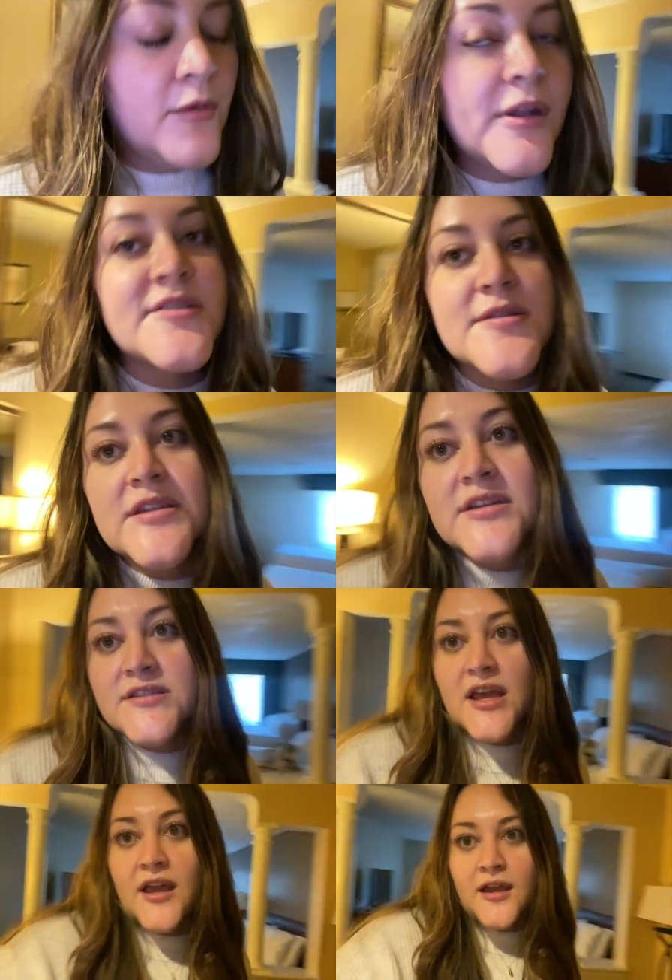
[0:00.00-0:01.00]
else was I gonna
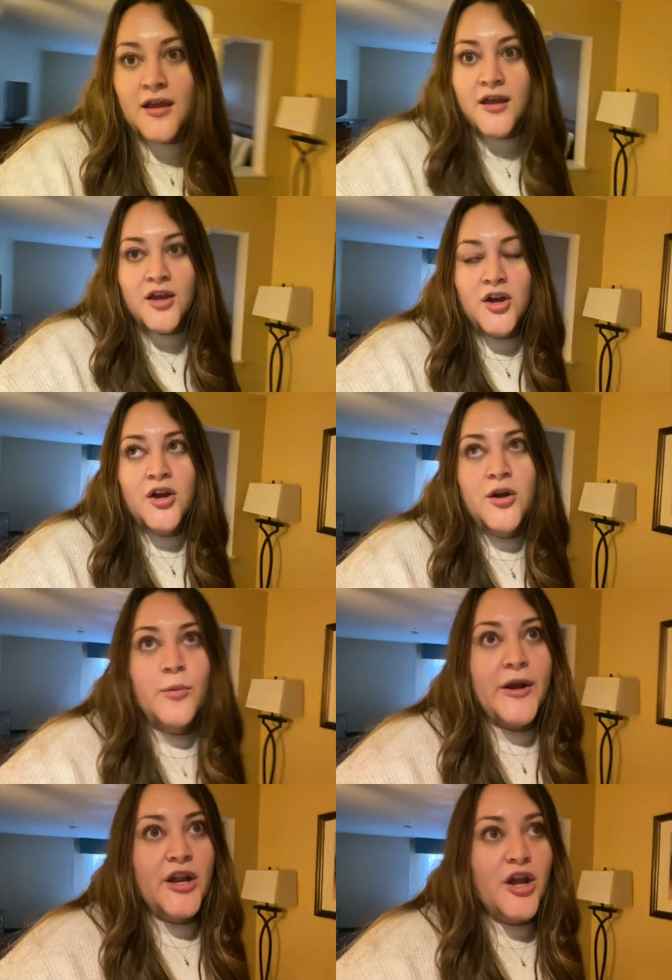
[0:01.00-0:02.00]
say?
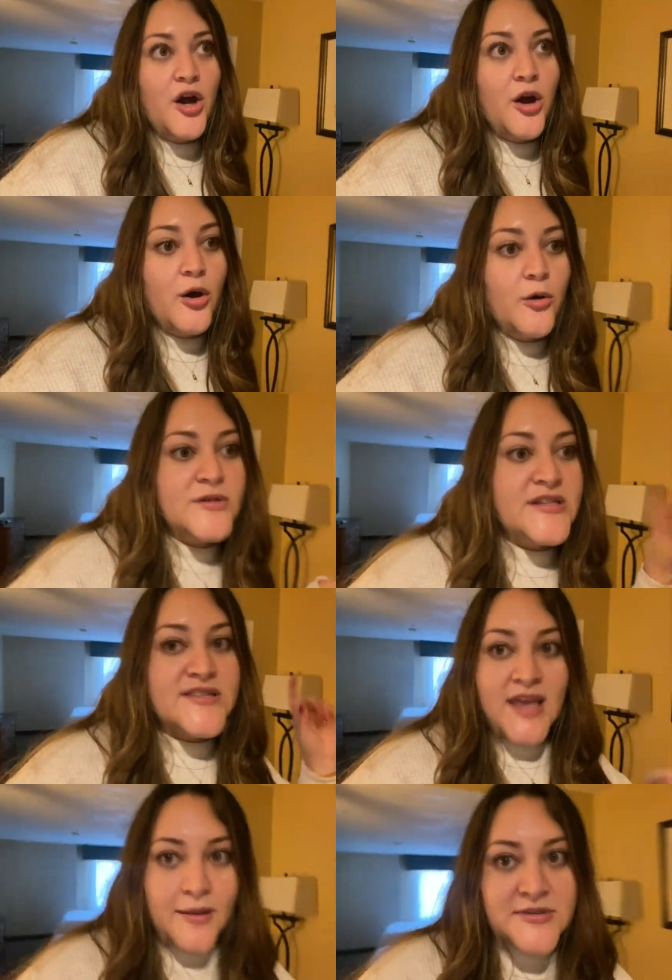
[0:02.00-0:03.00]
We're gonna go to
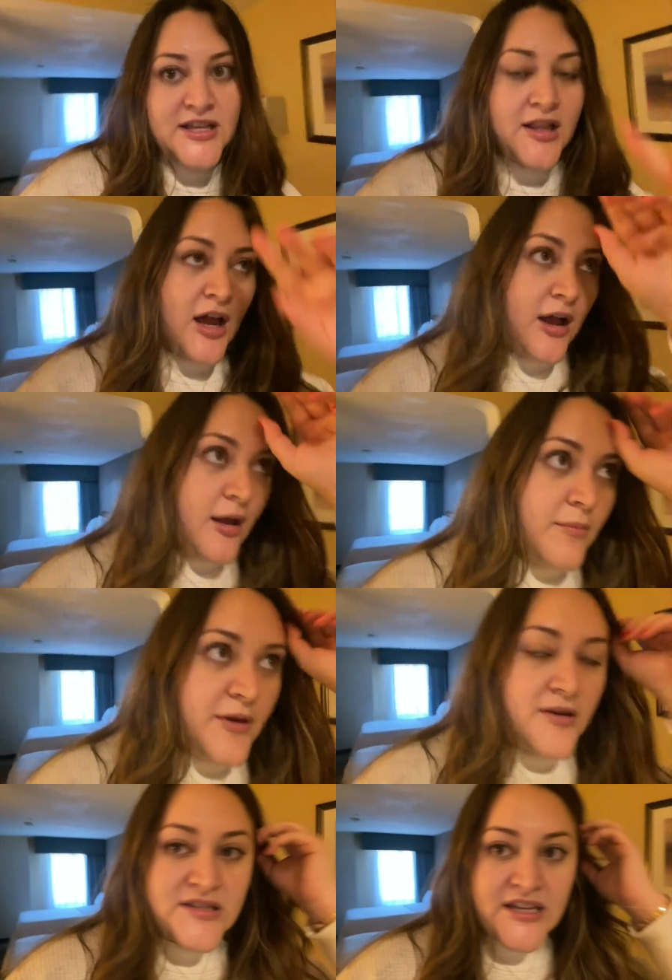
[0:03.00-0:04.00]
Sam's Club
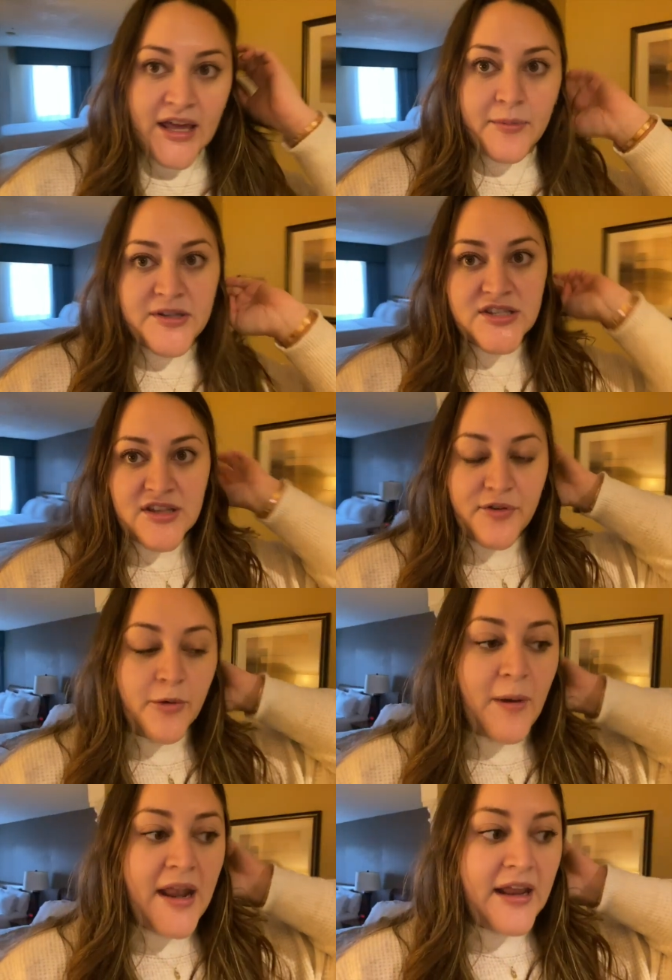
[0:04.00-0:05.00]
to get a bunch of stuff for the
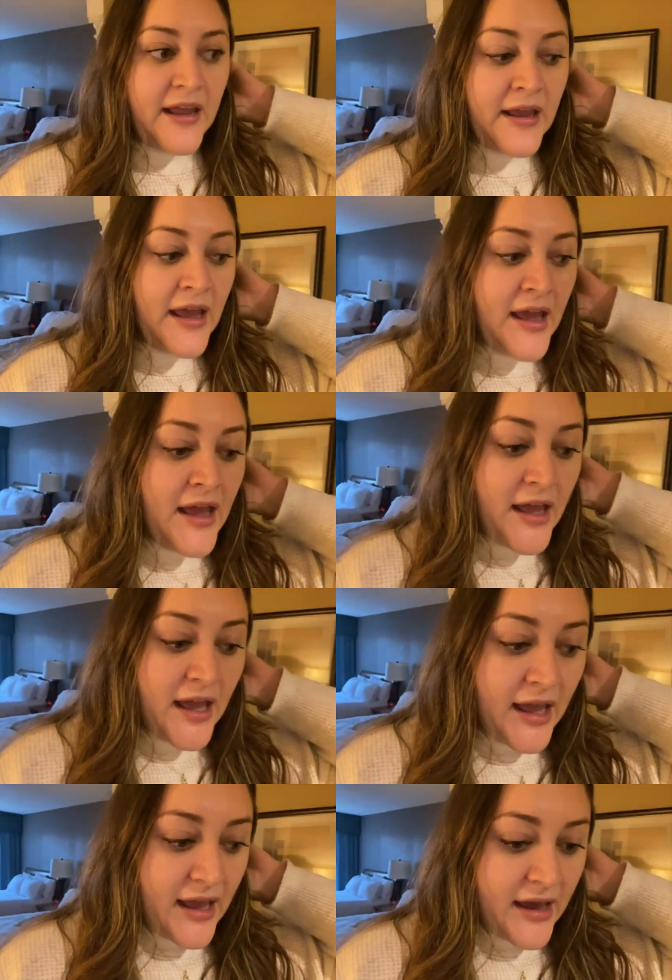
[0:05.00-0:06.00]
wedding
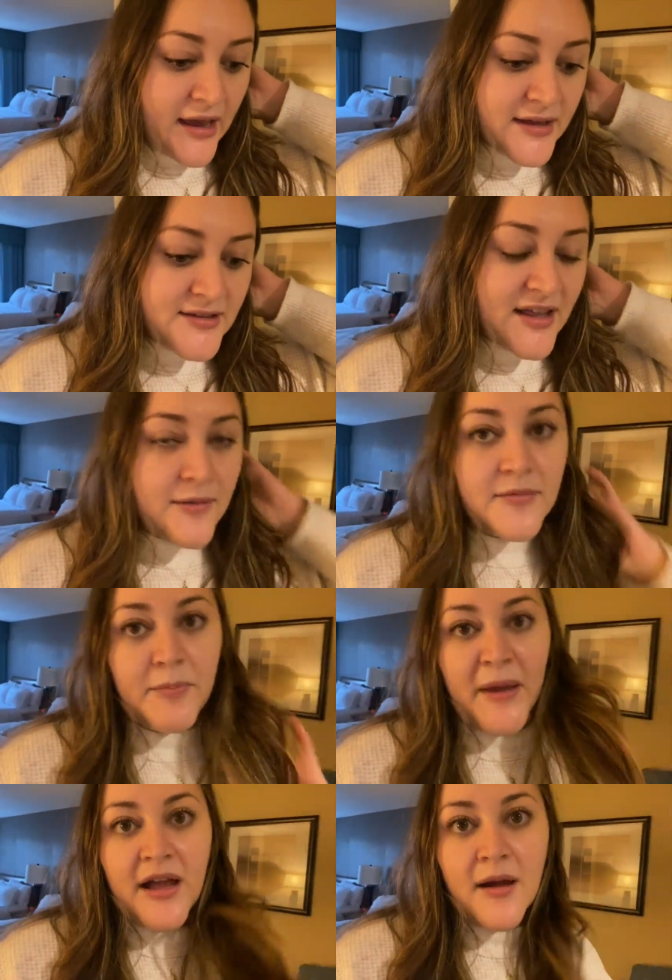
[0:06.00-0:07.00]
and then
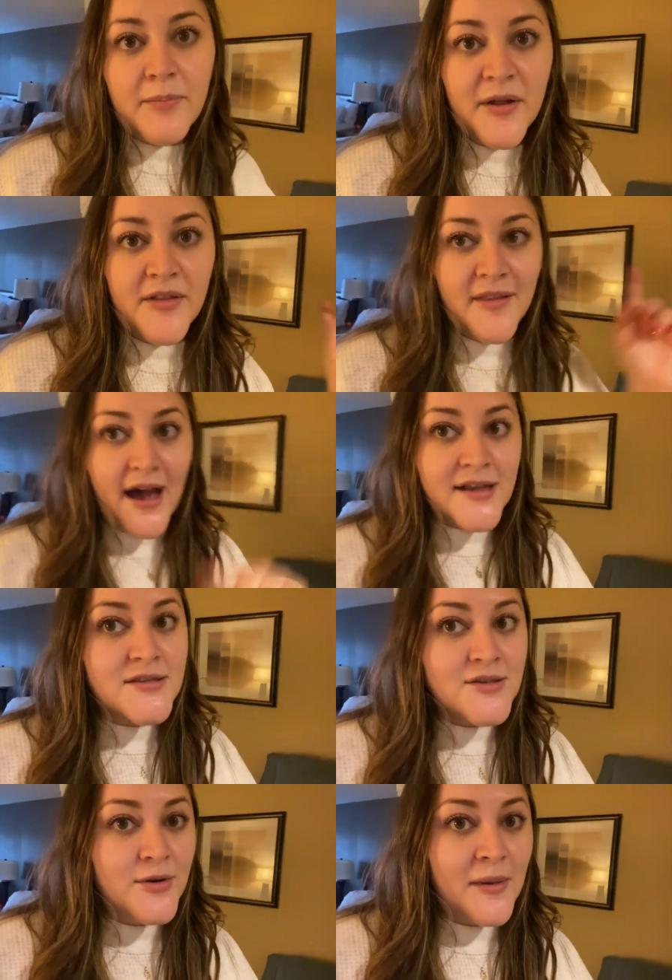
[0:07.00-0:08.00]
pick up the
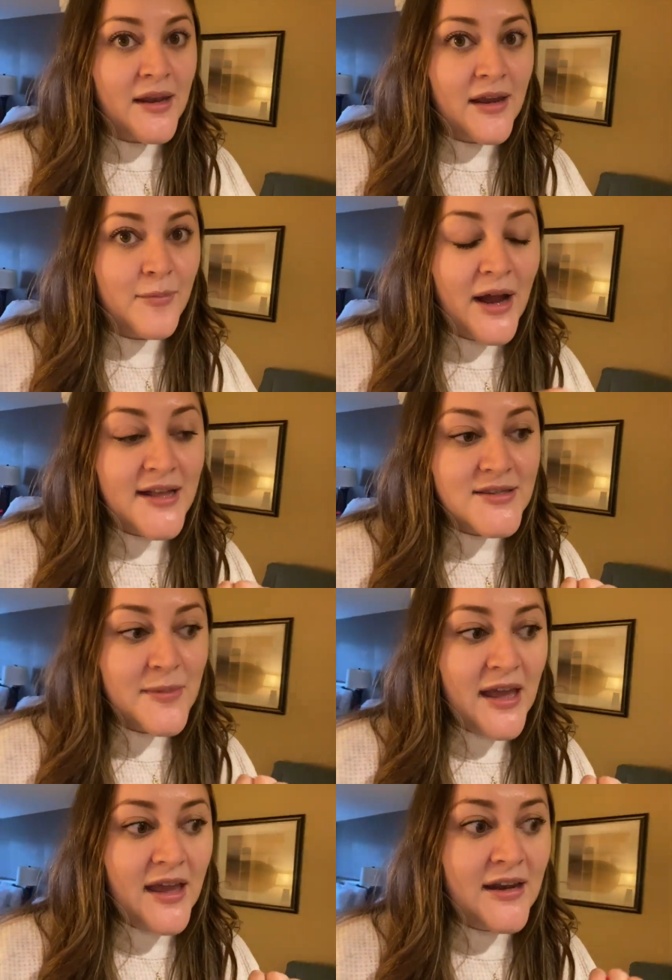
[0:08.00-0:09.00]
last remaining
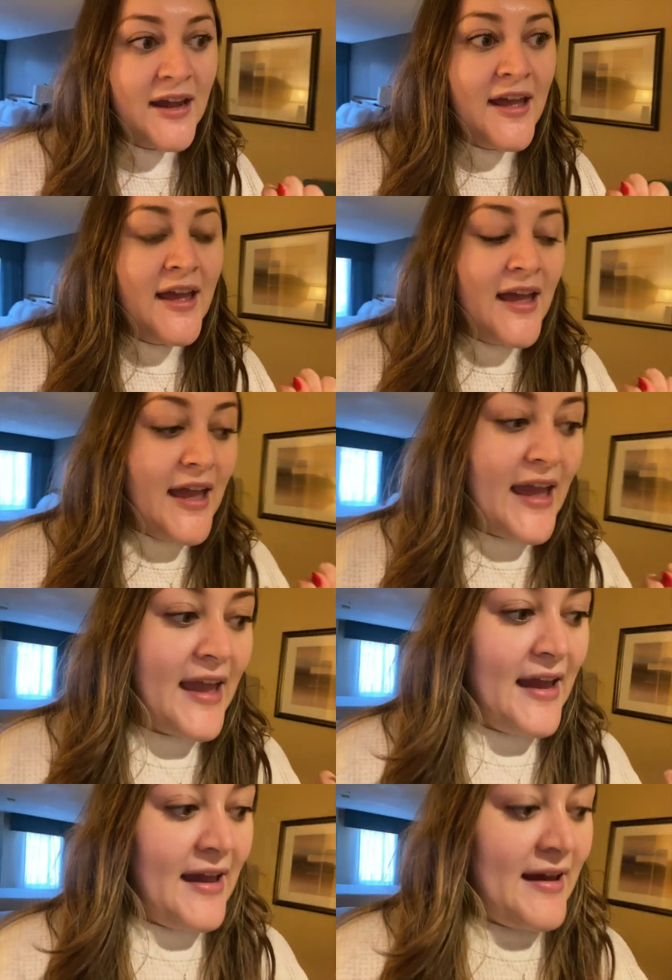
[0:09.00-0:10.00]
bridesmaid.
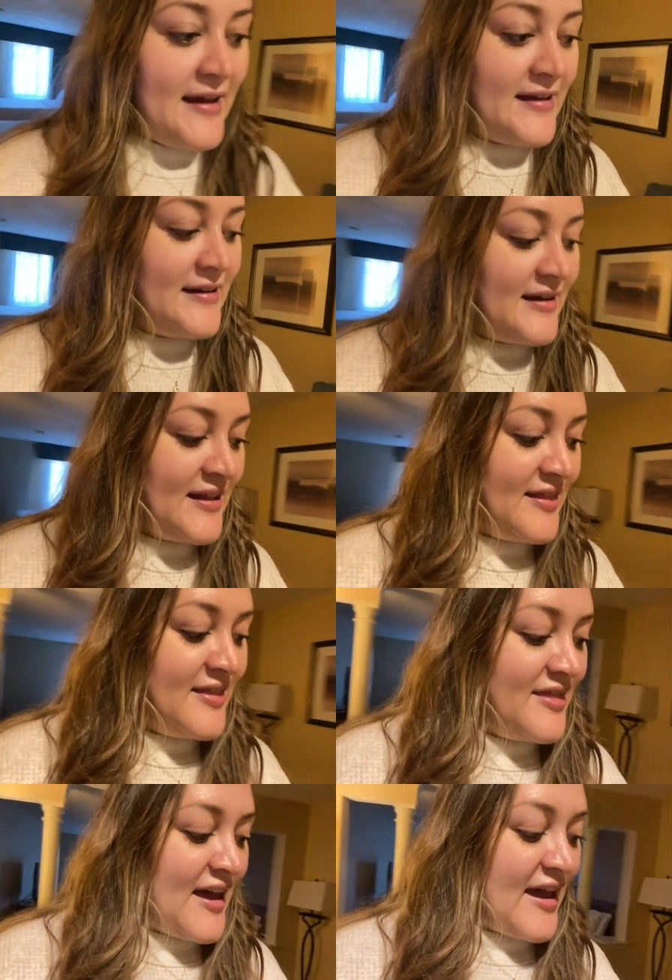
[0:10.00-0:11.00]
And
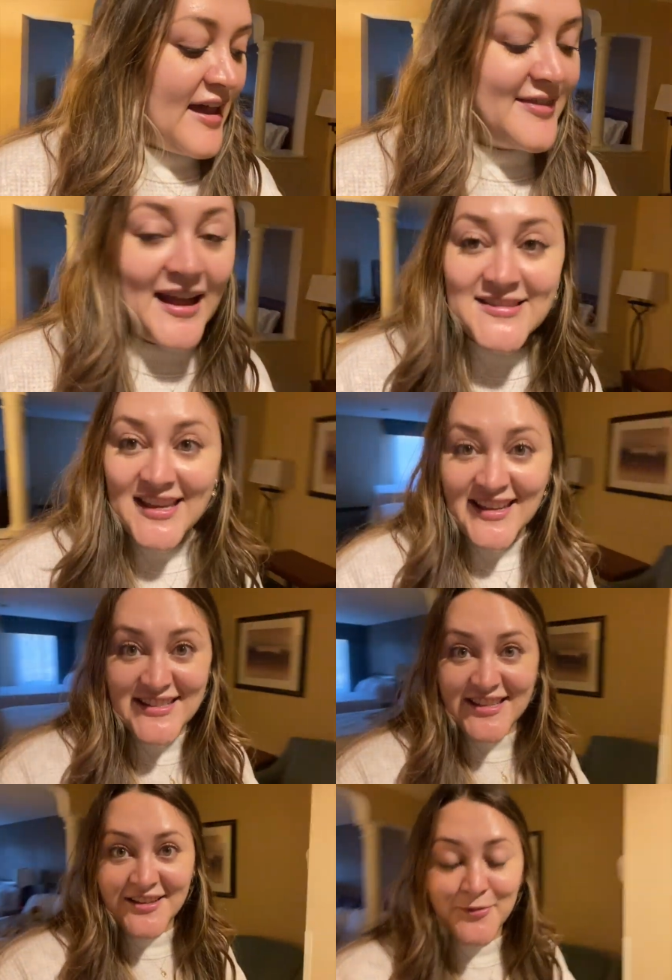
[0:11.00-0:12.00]
then that's
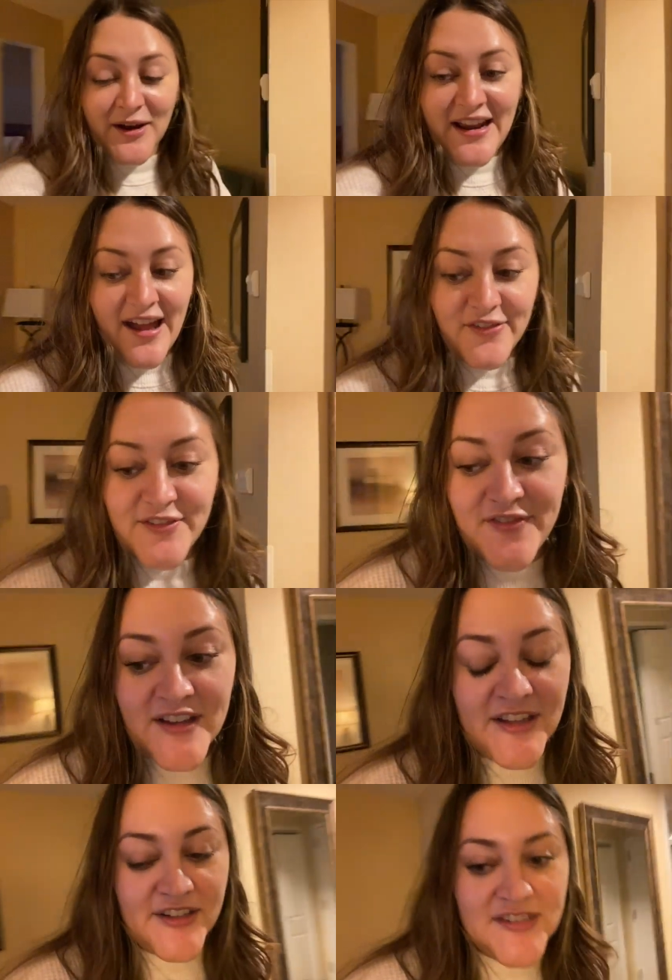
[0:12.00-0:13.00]
it. We're gonna have a
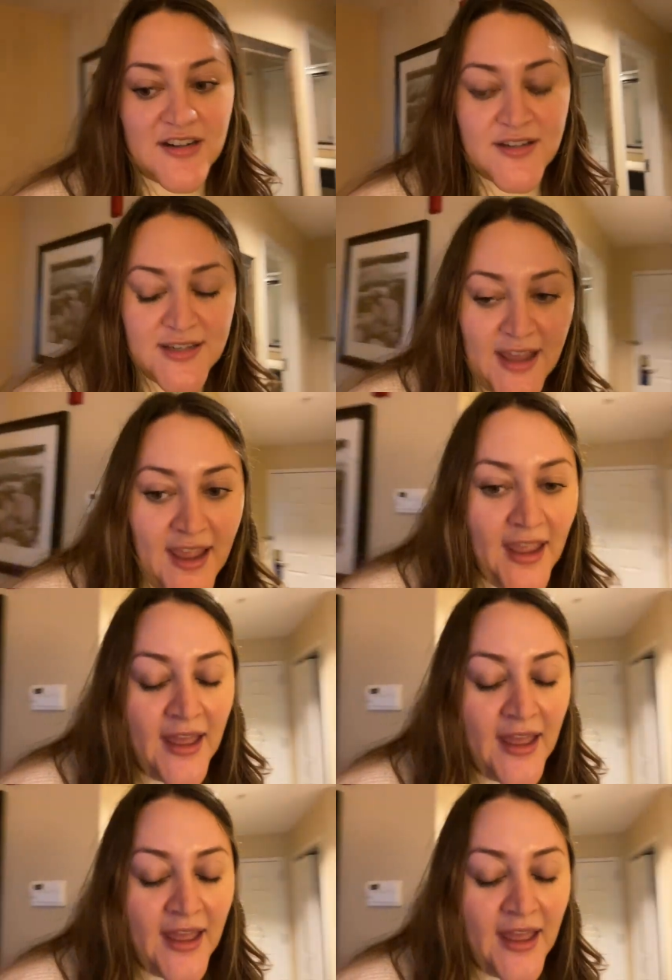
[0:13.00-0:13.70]
fun little dinner tonight